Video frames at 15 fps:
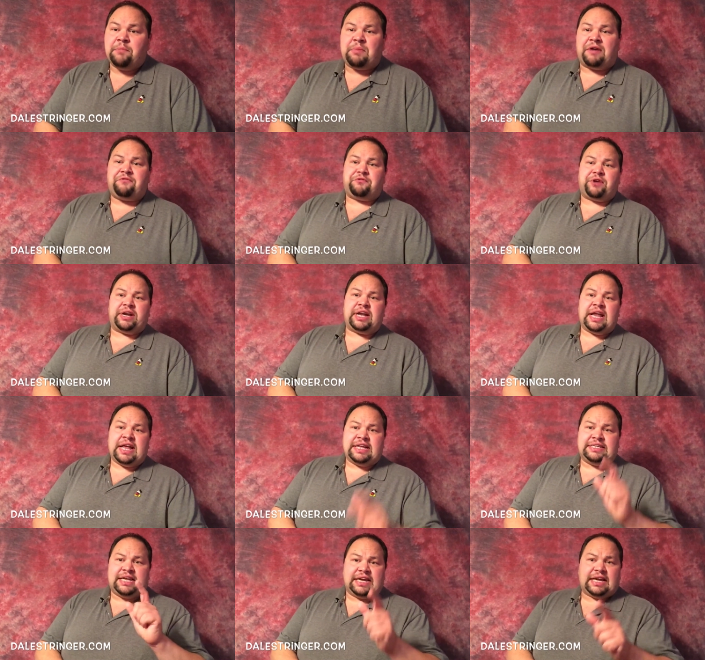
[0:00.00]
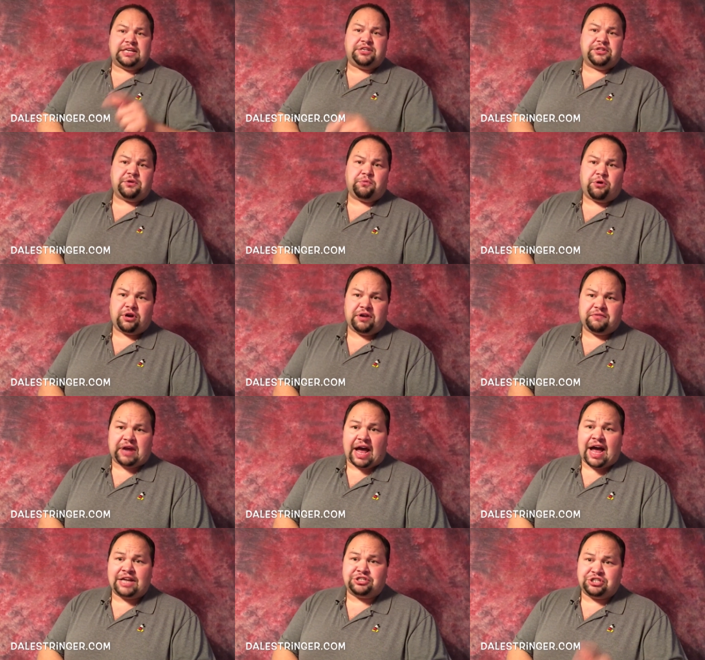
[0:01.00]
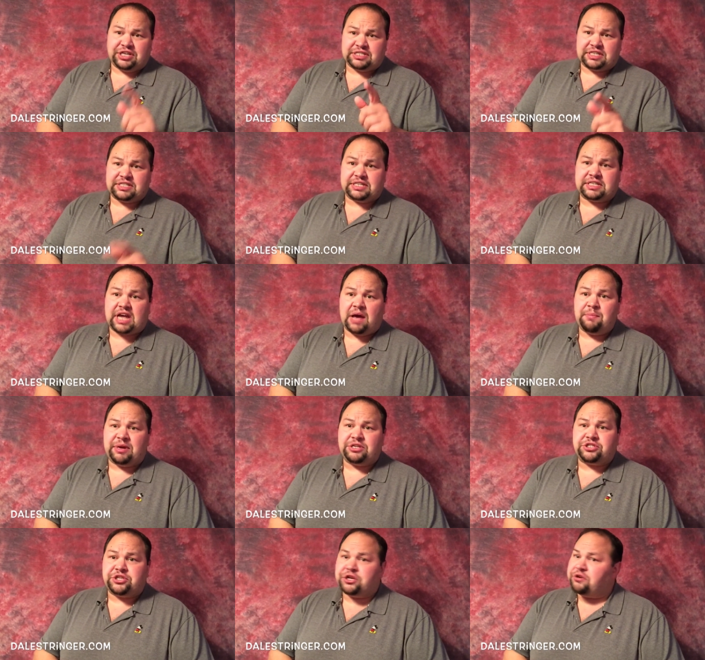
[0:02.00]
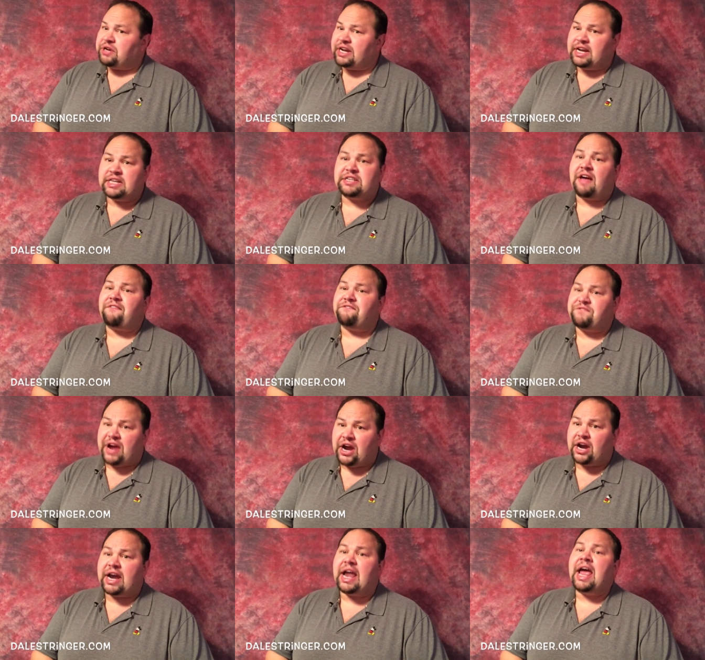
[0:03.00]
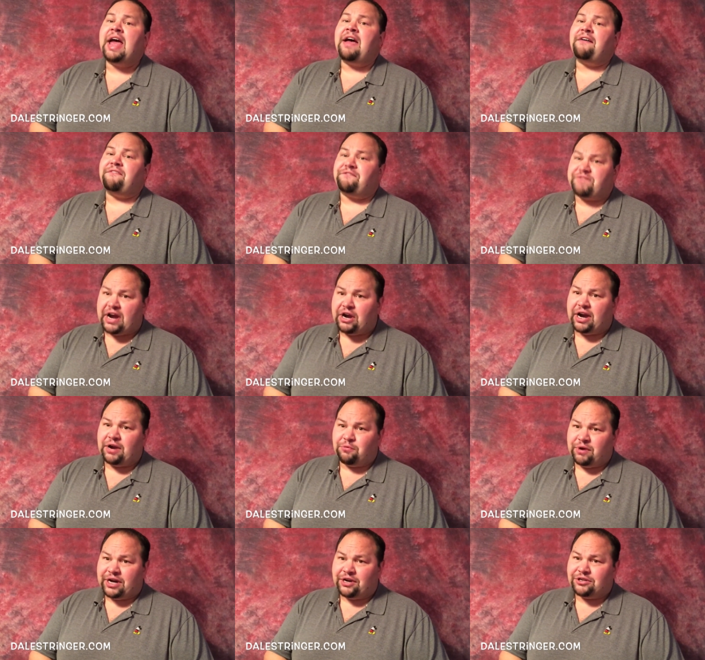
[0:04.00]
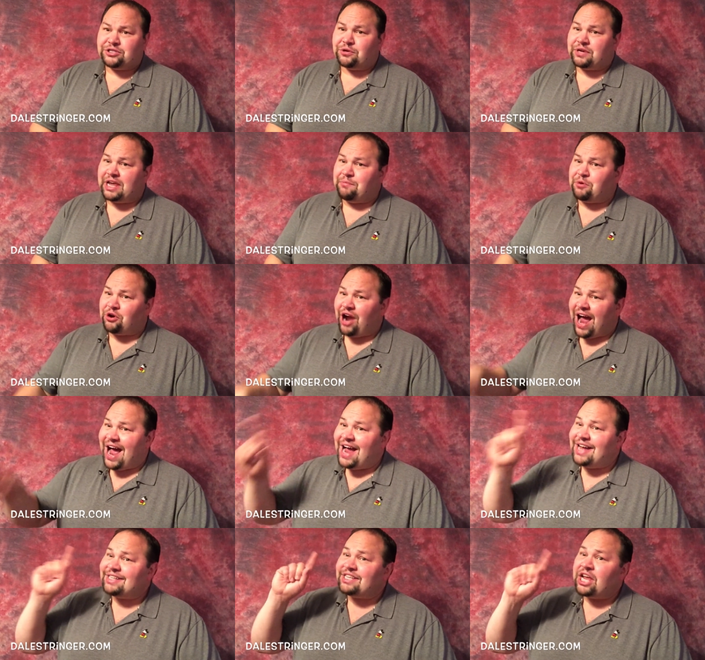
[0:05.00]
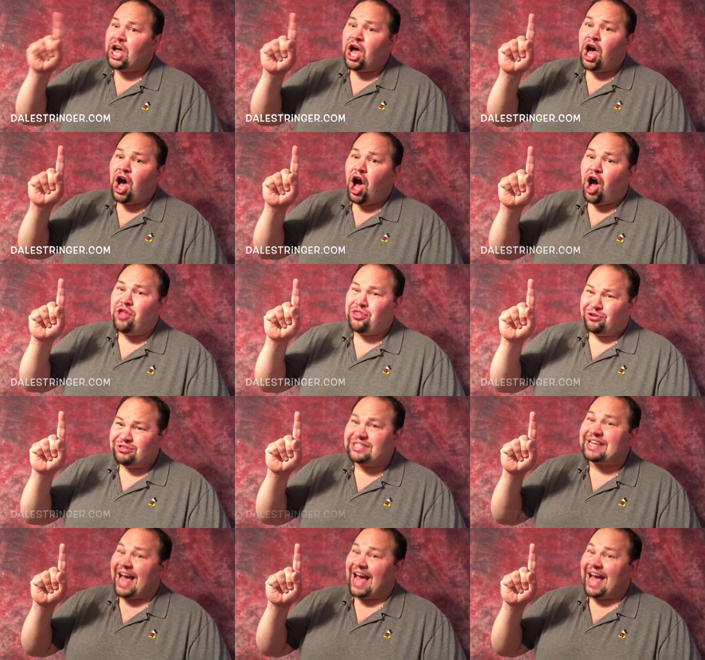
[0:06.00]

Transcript: My friend, dig into the Word of God. Jesus is coming soon. It is very, very real. So keep your eyes this